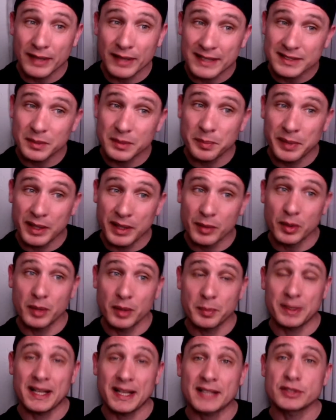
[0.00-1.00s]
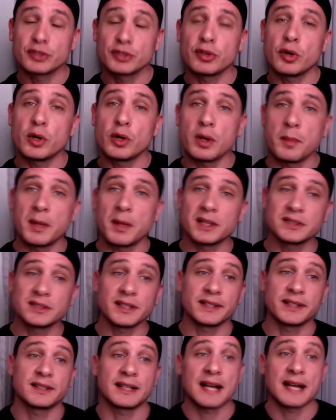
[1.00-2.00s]
That's a big one, but that's growing amongst
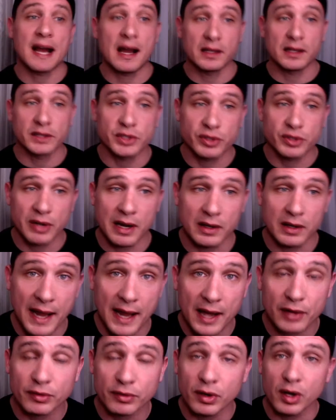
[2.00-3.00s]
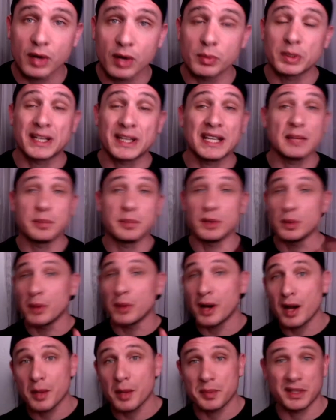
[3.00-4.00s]
like the college crowd. Adderall will keep you
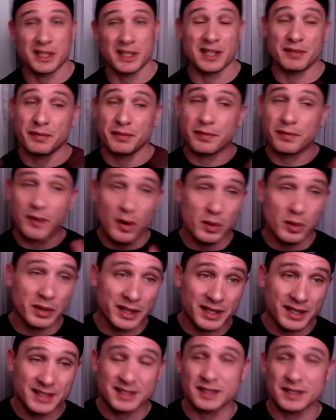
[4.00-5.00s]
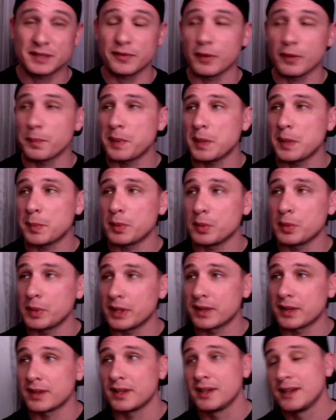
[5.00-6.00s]
up. It can focus. It's for people
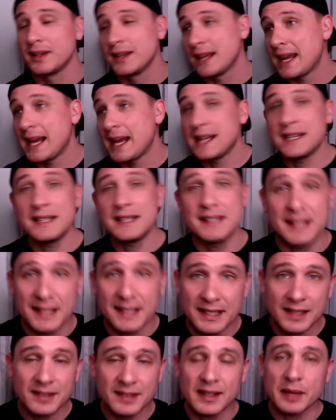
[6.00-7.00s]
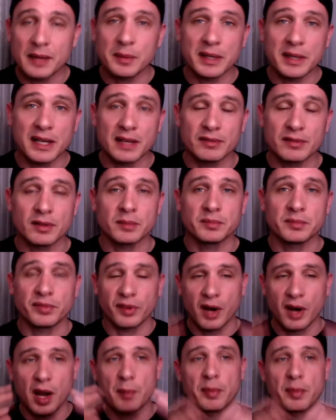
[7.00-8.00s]
with A D D. They would give them for
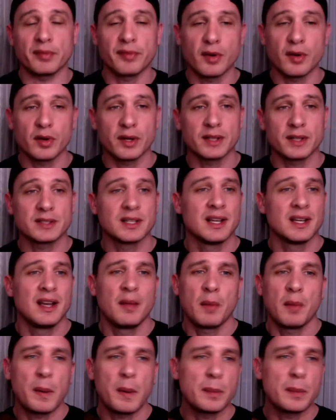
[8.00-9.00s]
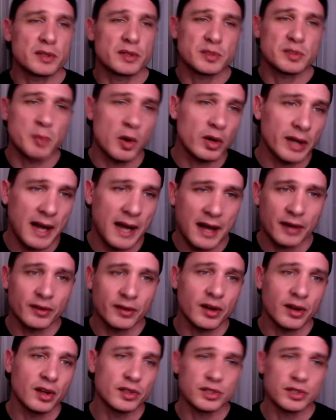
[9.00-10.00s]
hyper focus, but people are smoking
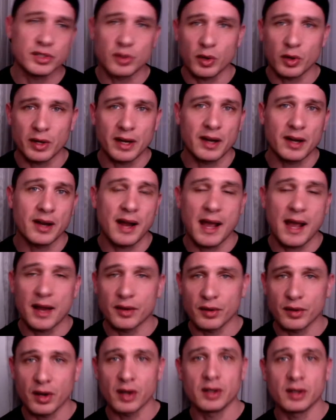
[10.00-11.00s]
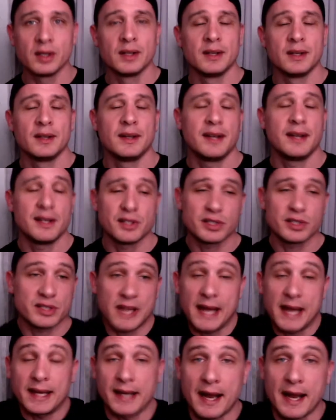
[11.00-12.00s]
Adderall and snorting Adderall and just
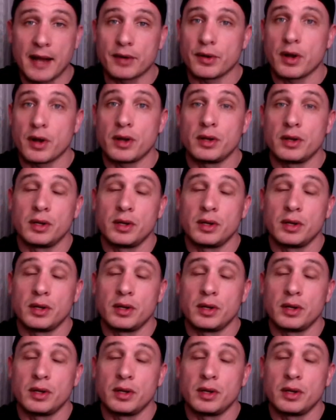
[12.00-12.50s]
taking Adderall.